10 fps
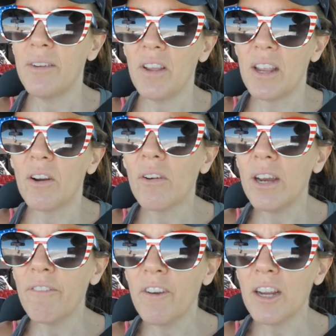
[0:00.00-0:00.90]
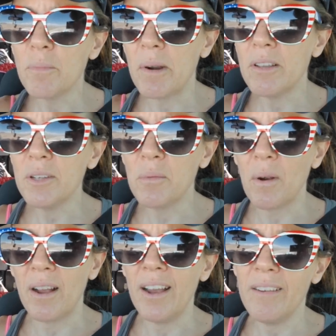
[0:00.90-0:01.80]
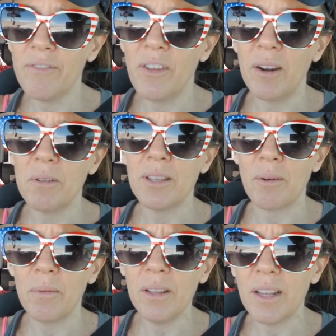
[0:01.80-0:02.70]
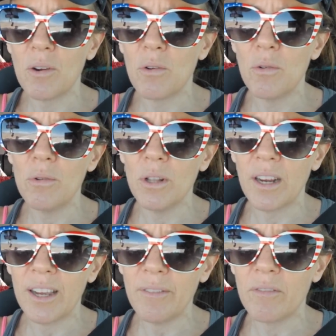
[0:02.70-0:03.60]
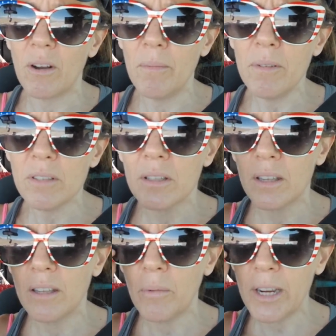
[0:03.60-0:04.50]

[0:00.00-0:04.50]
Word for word: of eerie effect, but also I thought it was like really cool and kind of almost in a way